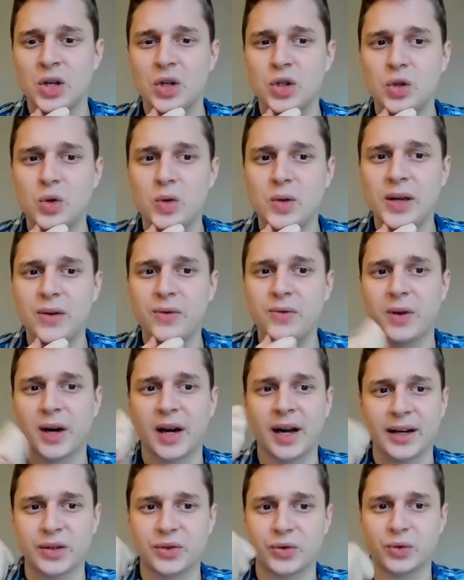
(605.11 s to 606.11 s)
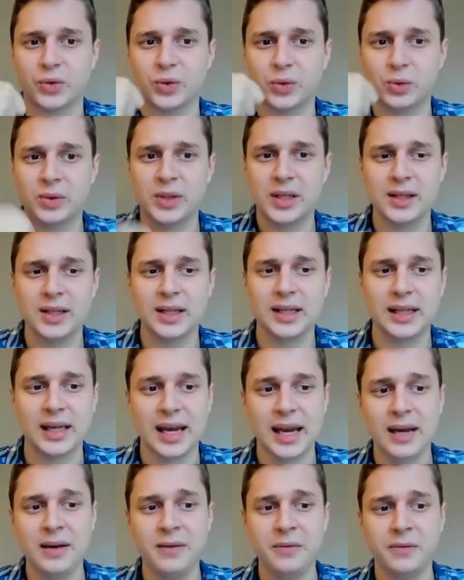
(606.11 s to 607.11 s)
Do they find food in the
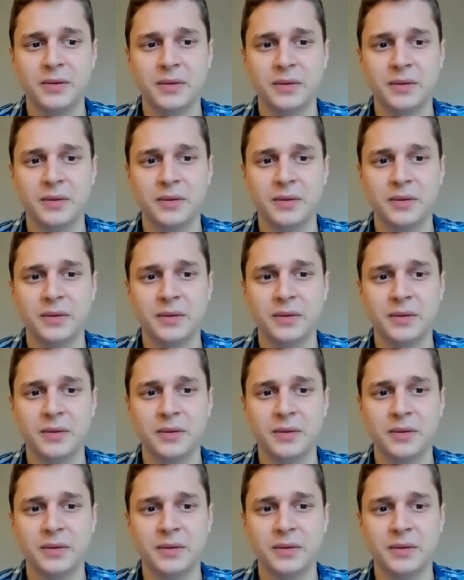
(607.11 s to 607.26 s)
cave?